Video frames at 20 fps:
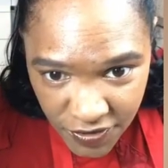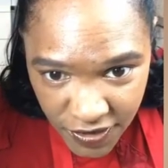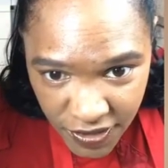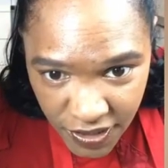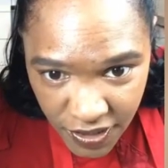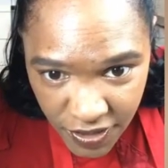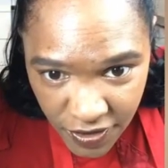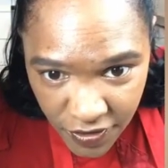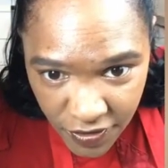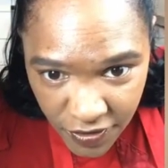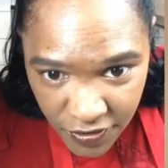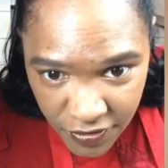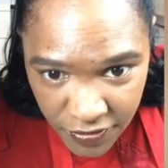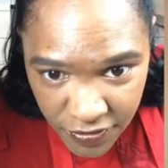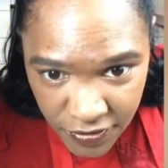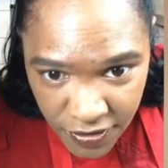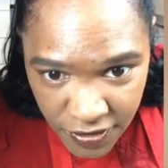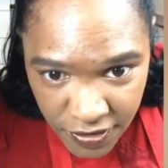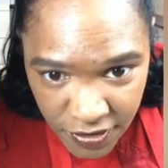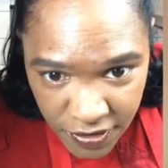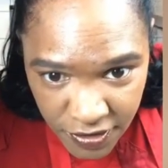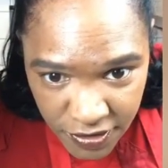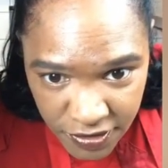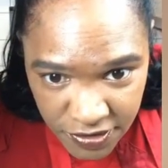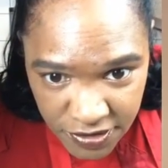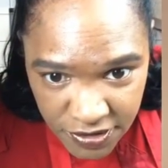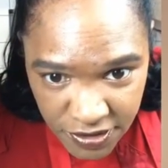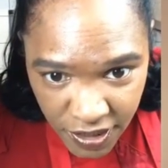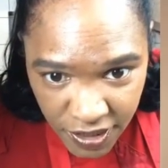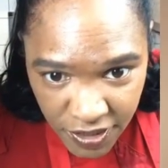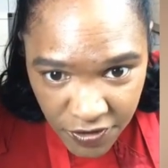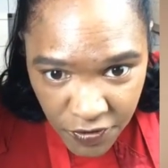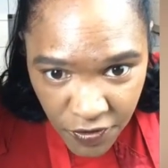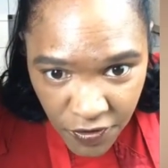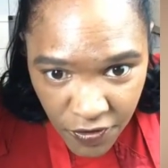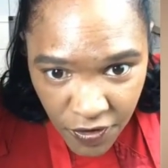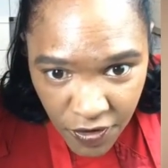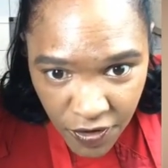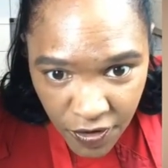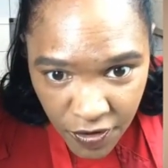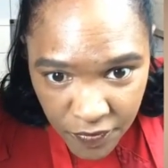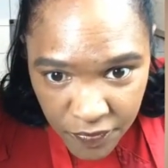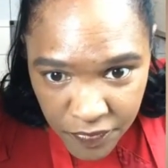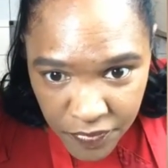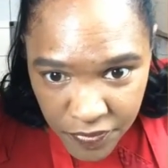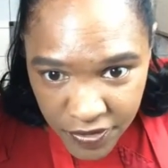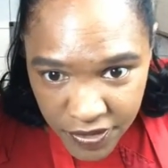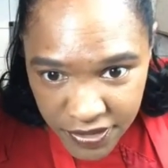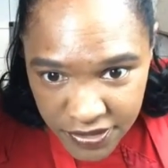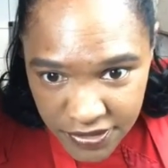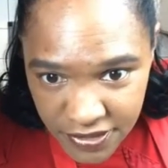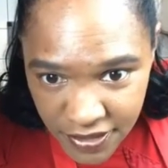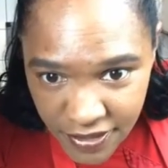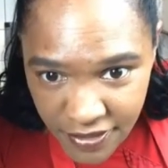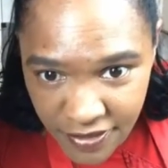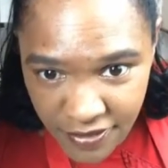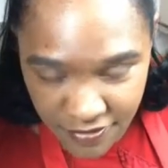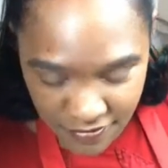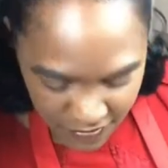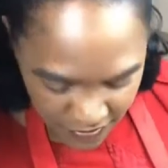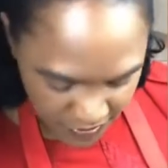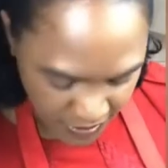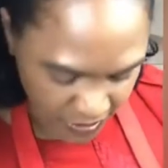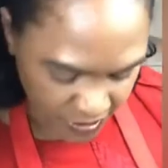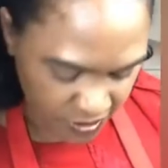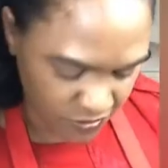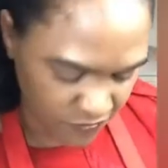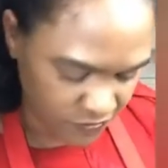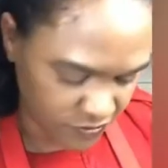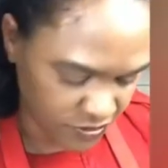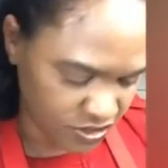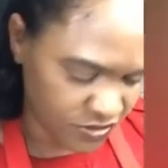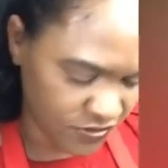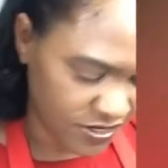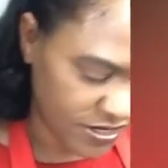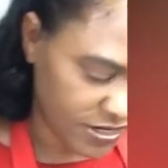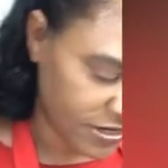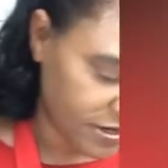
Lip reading: Io Senhor Presa. Thank you for joining